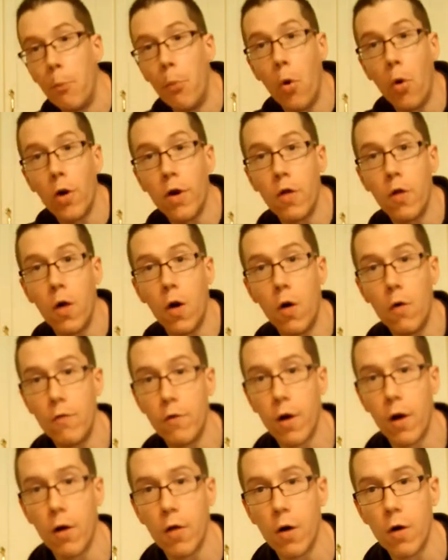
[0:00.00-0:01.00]
boil
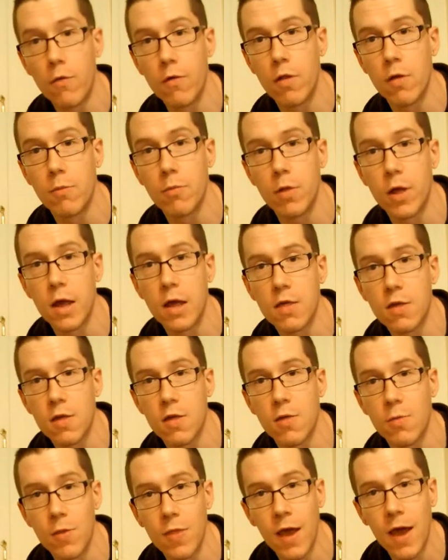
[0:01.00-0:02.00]
over all over the place,
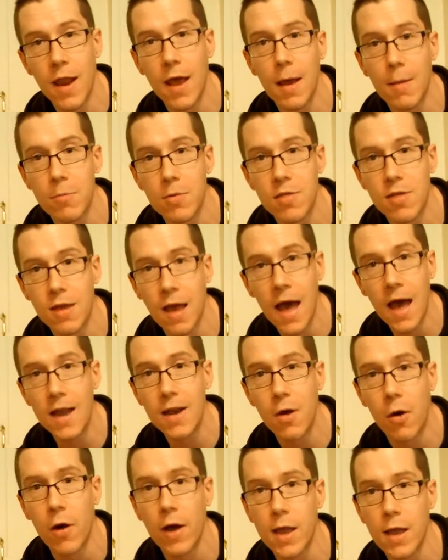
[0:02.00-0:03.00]
because when that happens, I
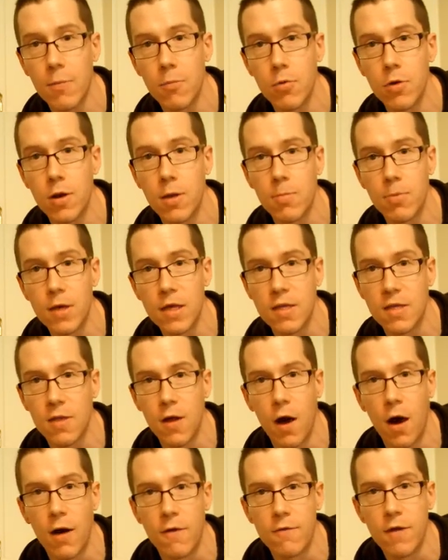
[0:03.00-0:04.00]
know I get pretty pissed
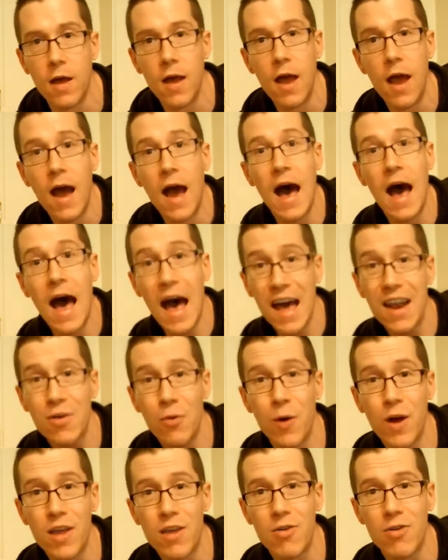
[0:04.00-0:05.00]
off. I don't
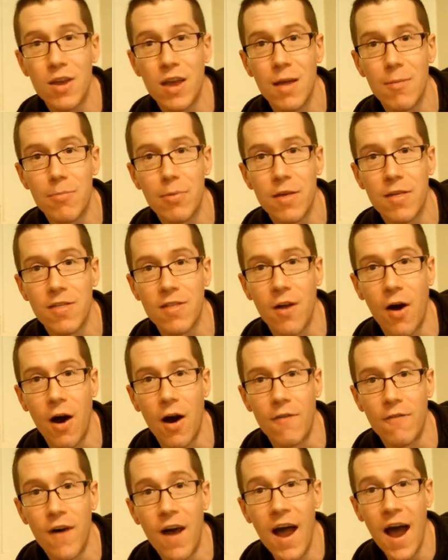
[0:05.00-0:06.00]
want you to get pissed
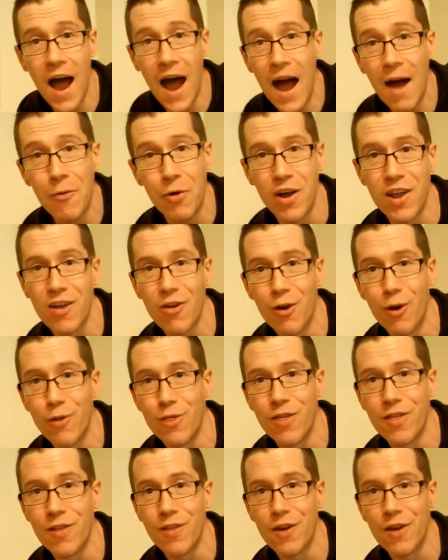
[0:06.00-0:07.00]
off. I want your
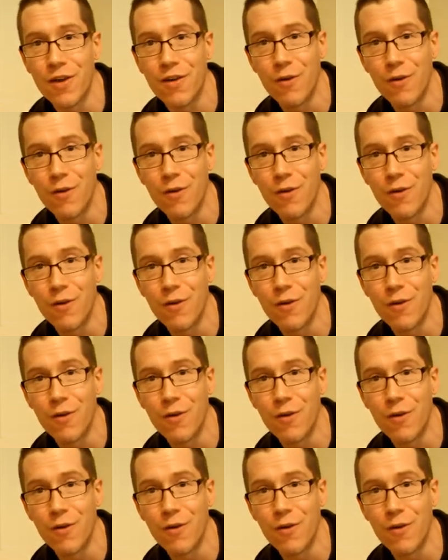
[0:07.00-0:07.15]
oats to look